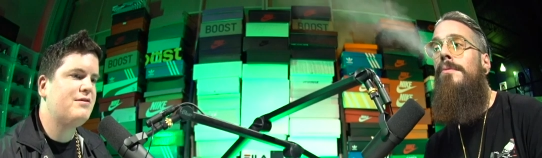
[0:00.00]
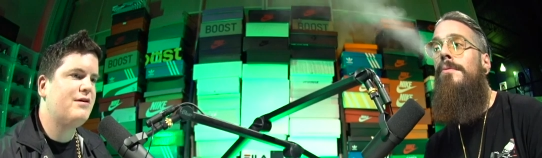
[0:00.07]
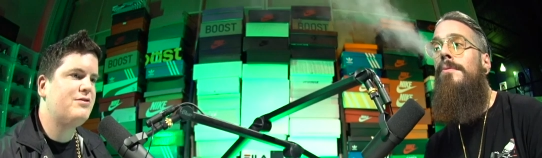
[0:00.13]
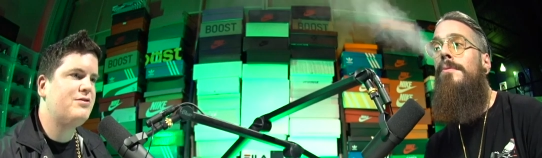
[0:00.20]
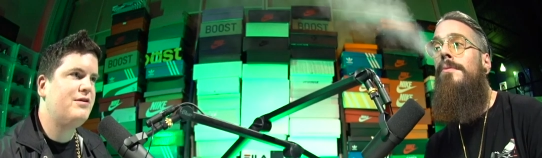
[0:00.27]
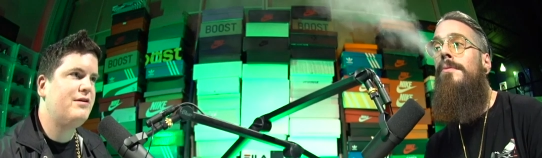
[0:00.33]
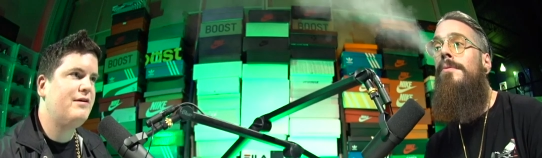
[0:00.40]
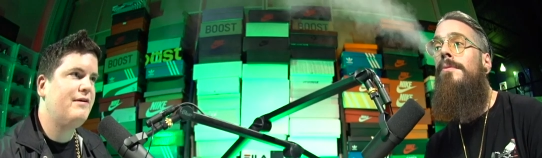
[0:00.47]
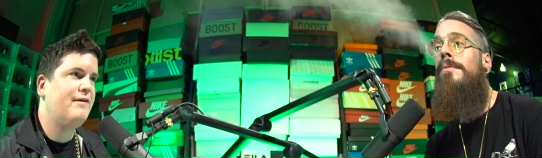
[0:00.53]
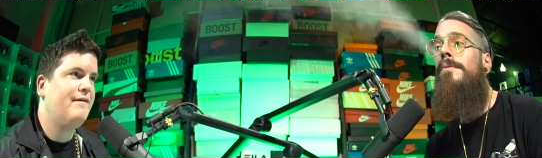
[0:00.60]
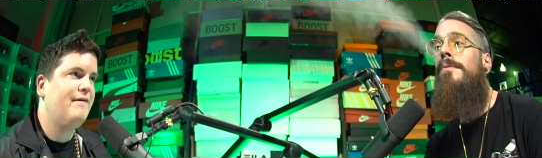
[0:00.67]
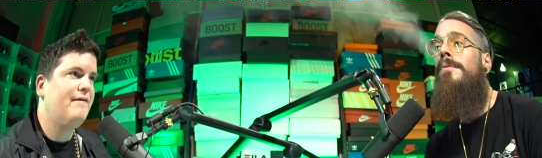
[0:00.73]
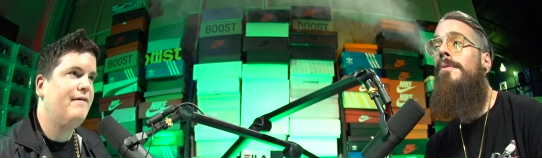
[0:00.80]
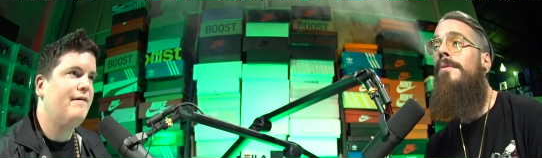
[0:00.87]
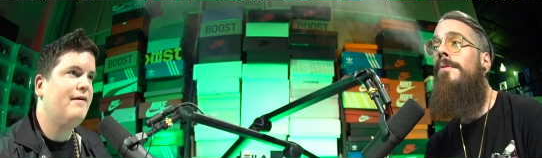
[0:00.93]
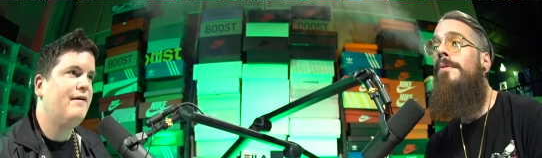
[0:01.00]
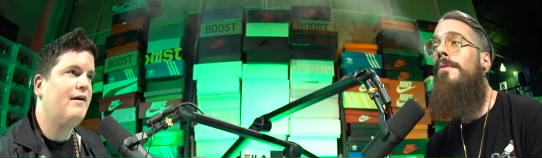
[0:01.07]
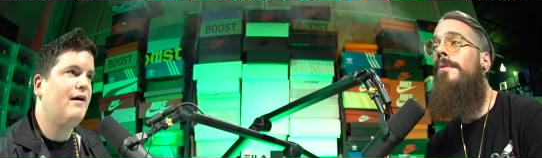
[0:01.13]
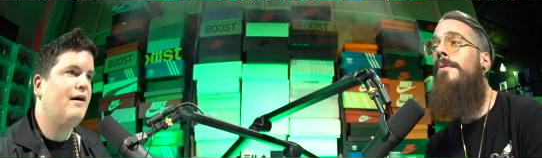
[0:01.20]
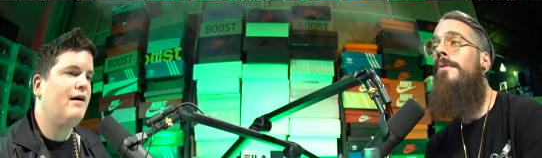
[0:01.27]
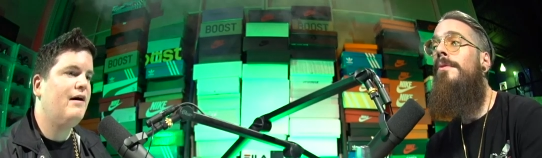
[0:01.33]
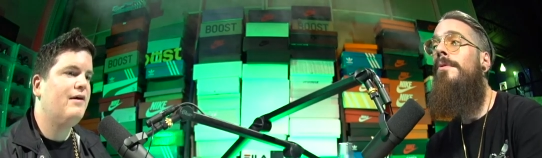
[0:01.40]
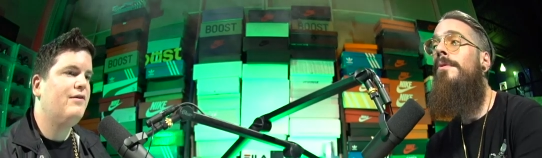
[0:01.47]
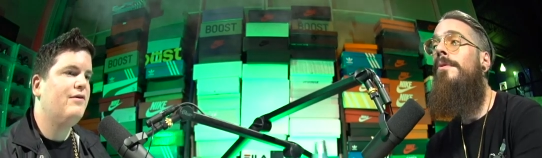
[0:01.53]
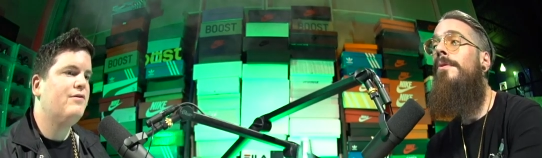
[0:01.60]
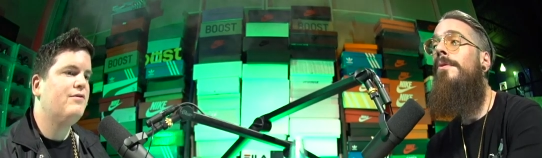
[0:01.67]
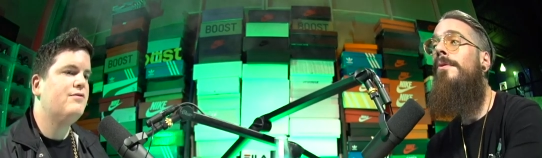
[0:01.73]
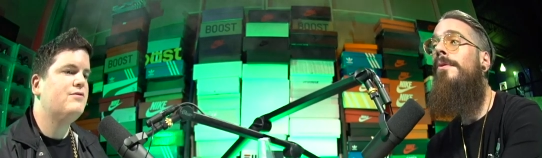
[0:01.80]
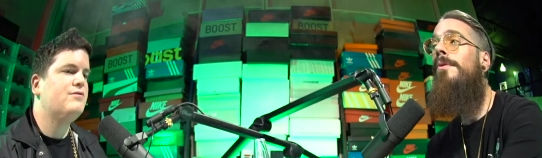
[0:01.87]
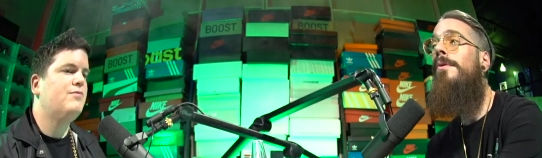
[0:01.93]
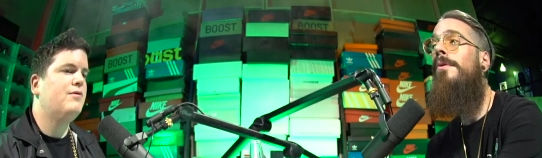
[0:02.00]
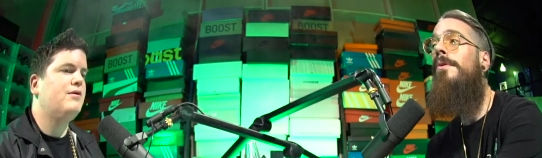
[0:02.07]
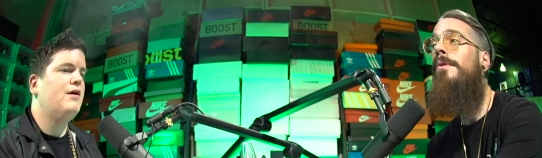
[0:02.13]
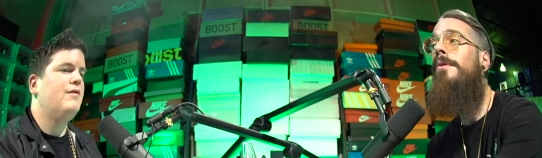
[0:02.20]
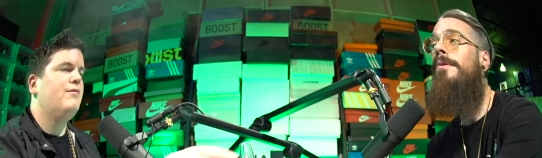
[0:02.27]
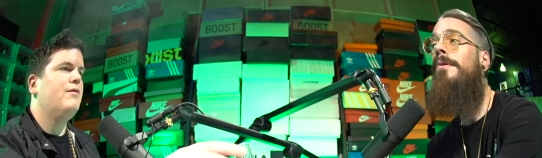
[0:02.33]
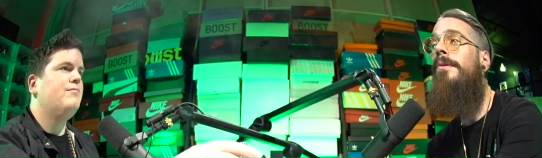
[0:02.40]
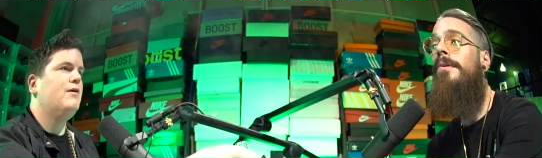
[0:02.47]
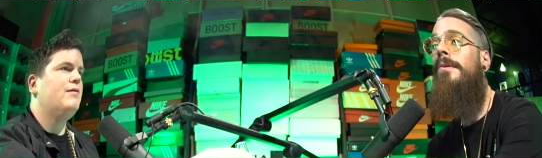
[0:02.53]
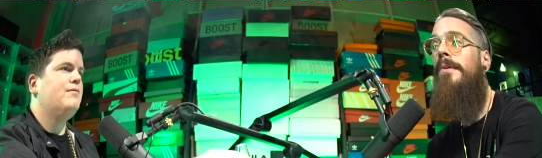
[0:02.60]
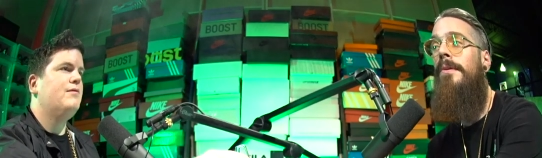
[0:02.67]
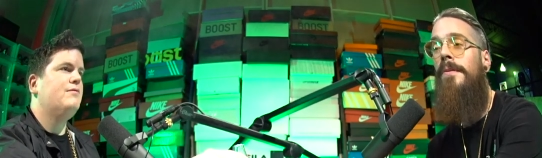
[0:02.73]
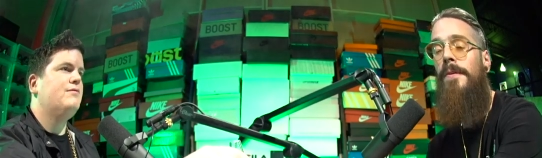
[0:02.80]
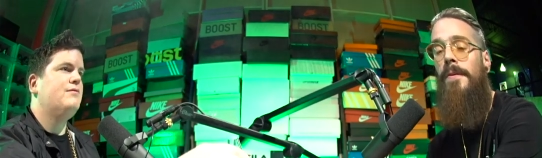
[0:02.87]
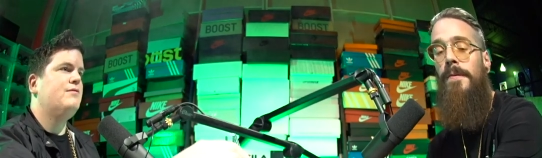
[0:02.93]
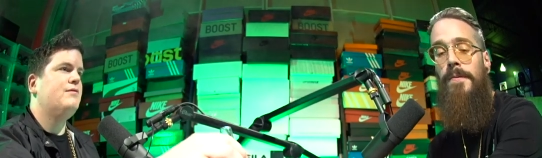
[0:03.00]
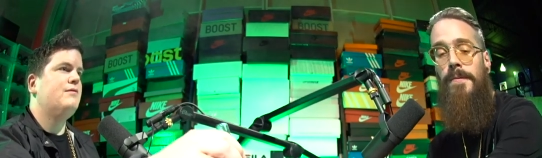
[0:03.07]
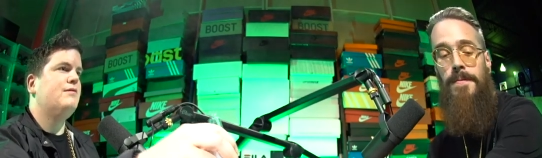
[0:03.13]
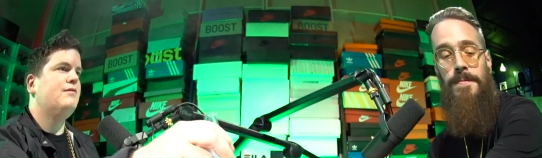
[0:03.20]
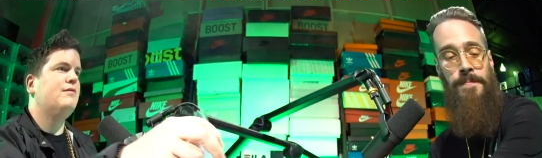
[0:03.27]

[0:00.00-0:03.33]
Speaker 1: discussion. Uh, those what the MMWs?